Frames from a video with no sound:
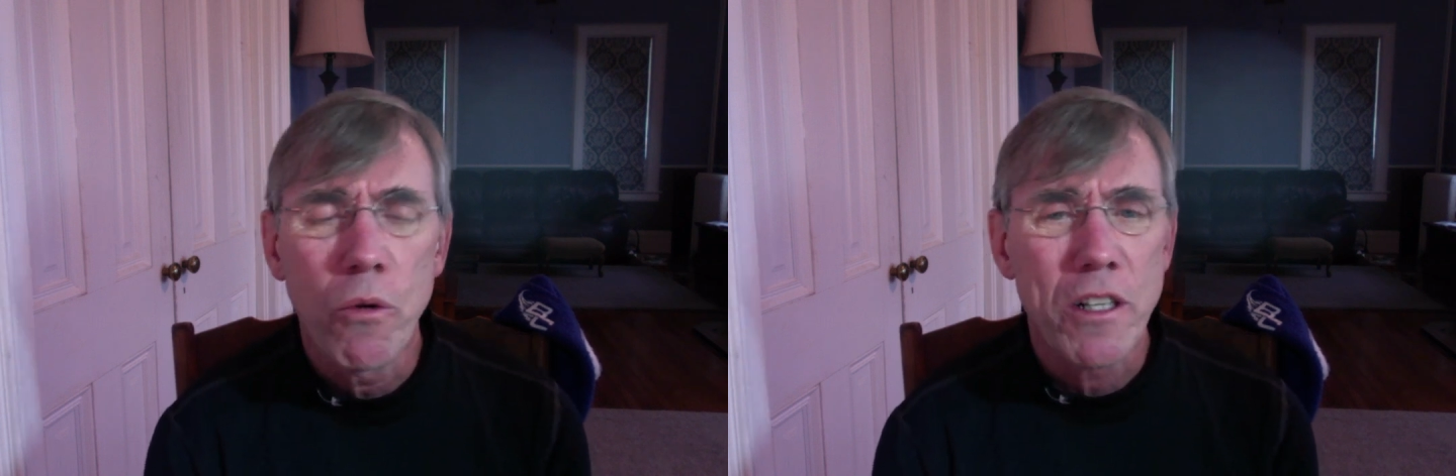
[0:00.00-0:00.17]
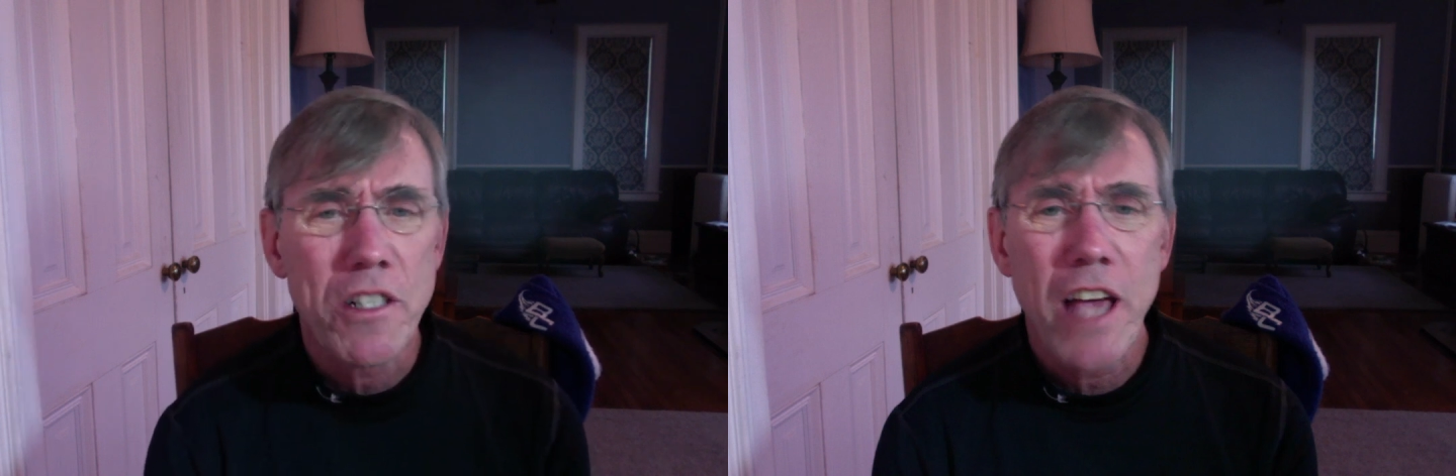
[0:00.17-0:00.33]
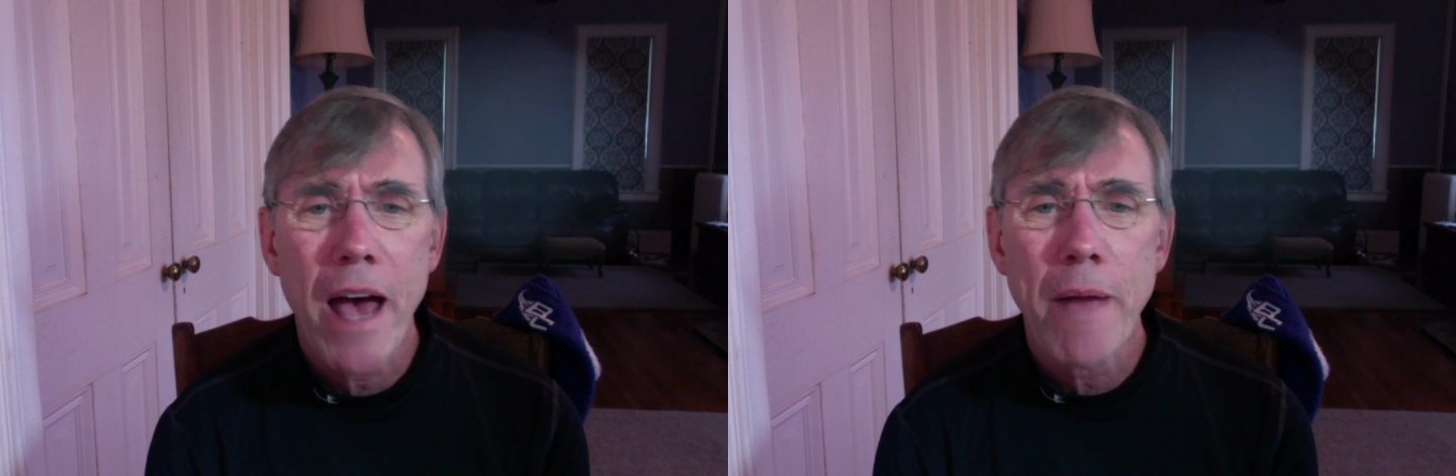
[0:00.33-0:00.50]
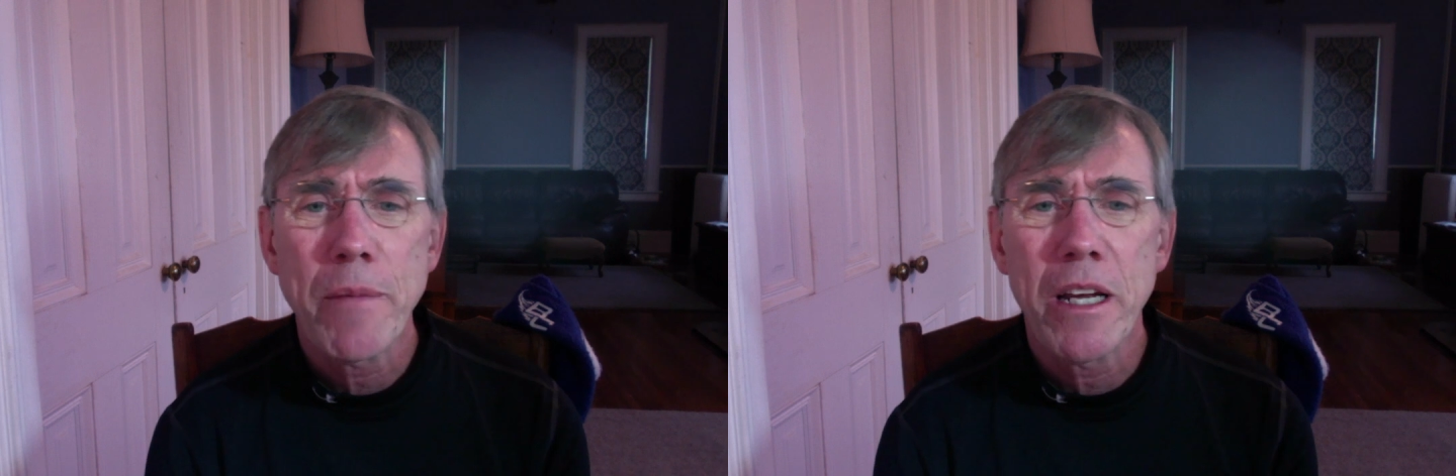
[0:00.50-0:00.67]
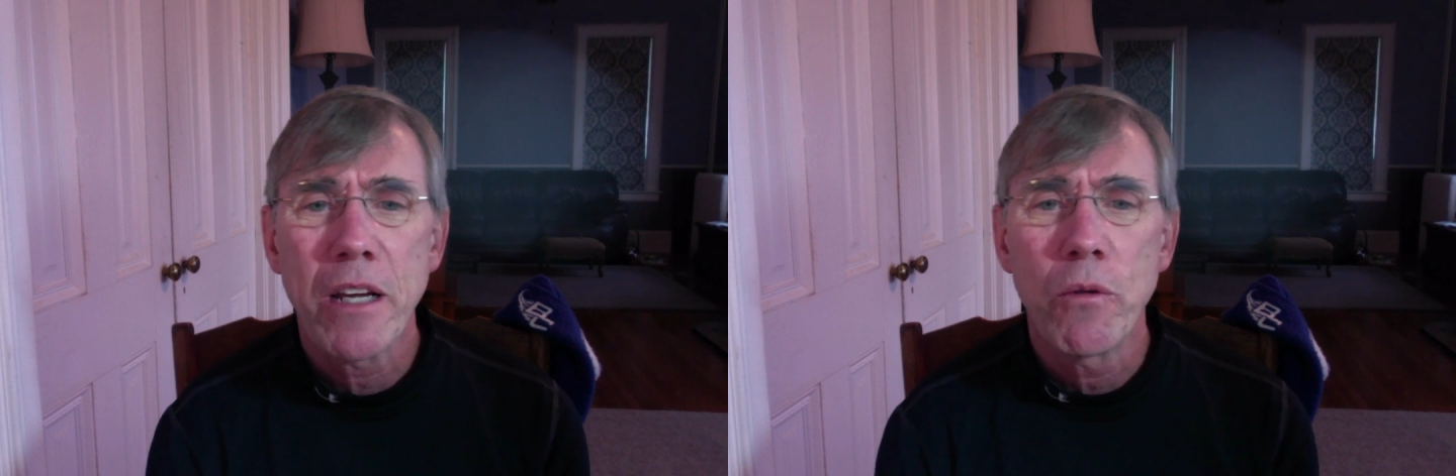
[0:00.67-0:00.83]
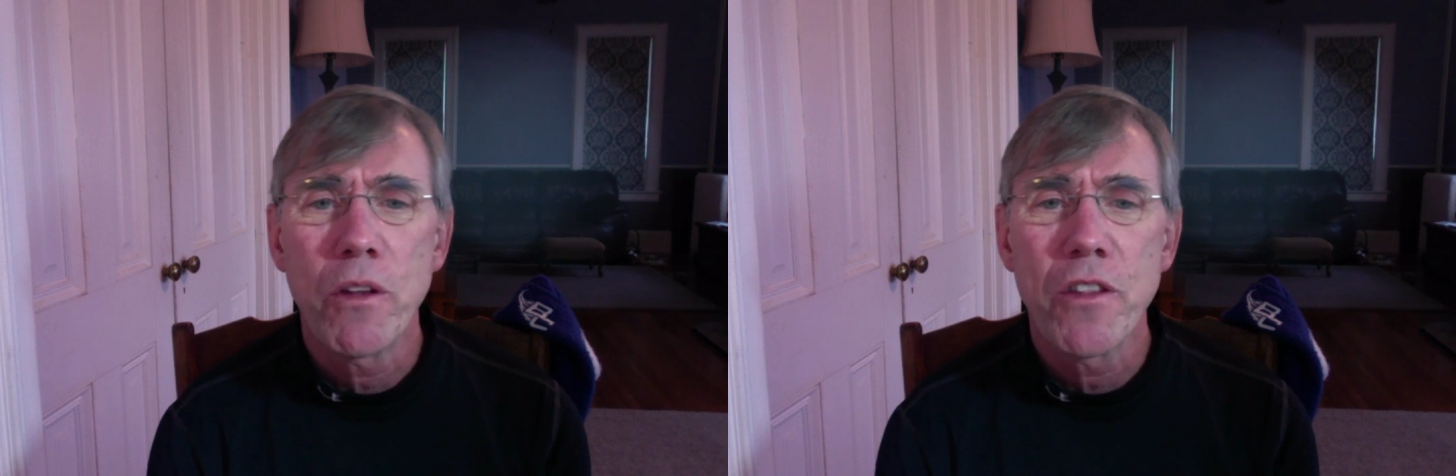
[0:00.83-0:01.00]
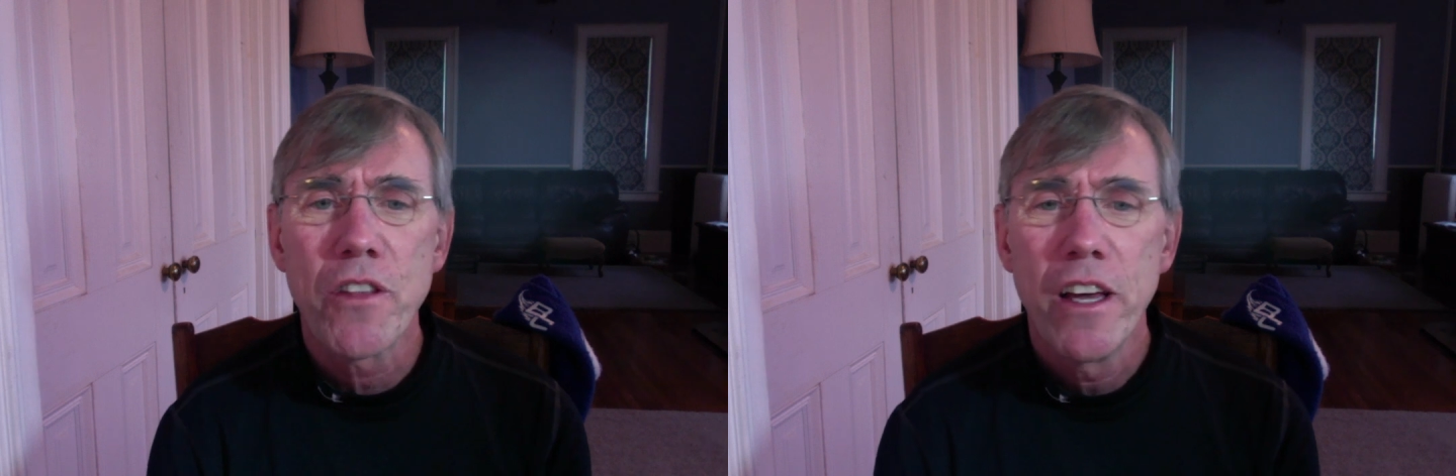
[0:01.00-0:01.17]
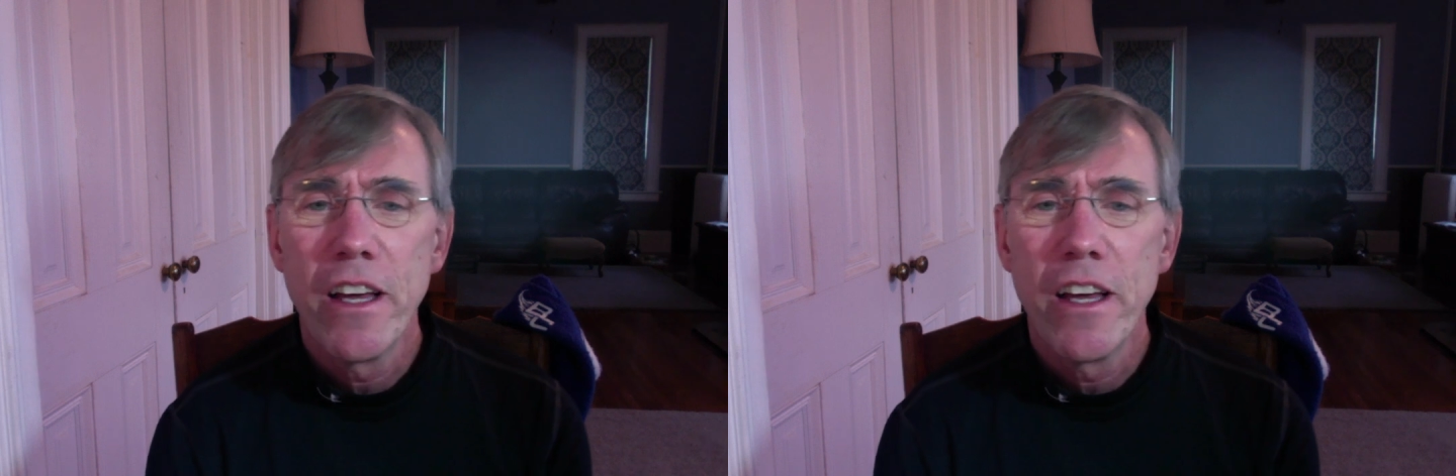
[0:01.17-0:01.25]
what's happening with